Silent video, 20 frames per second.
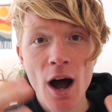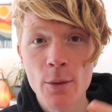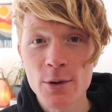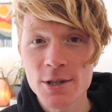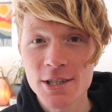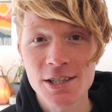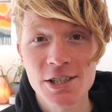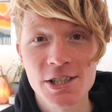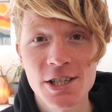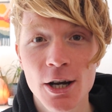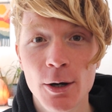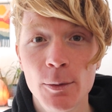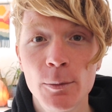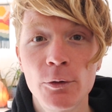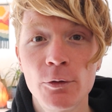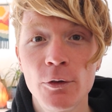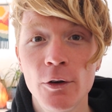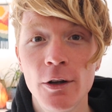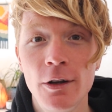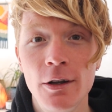I was in
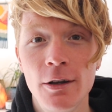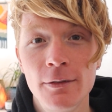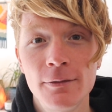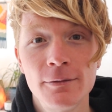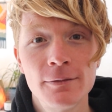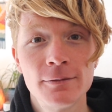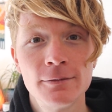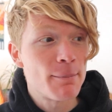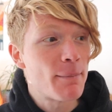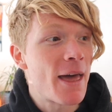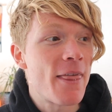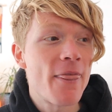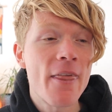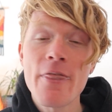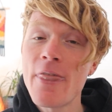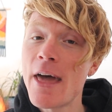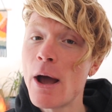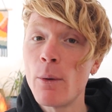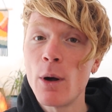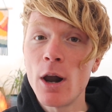Chelmsford, and it meant
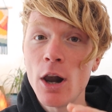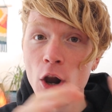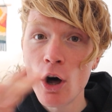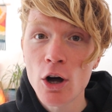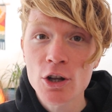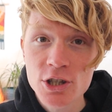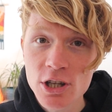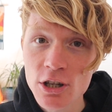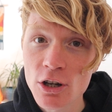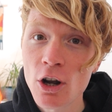that there were lots